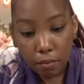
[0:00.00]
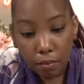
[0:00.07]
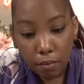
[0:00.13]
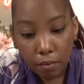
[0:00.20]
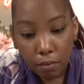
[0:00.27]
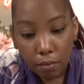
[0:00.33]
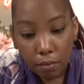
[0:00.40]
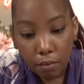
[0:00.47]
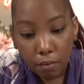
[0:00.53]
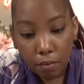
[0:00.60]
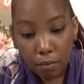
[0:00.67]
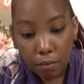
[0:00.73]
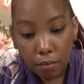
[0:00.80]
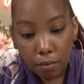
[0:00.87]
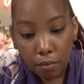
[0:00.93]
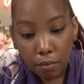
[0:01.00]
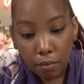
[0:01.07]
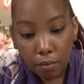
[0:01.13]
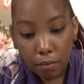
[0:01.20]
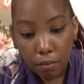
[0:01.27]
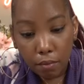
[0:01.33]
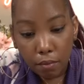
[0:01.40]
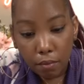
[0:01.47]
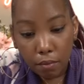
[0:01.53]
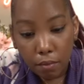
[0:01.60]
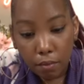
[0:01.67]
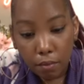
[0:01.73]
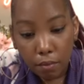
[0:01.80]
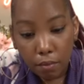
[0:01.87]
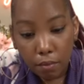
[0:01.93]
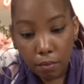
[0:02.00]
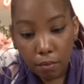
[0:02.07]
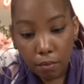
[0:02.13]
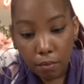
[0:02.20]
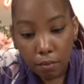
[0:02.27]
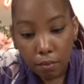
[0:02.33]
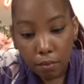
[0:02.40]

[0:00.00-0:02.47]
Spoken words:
Nothing is said.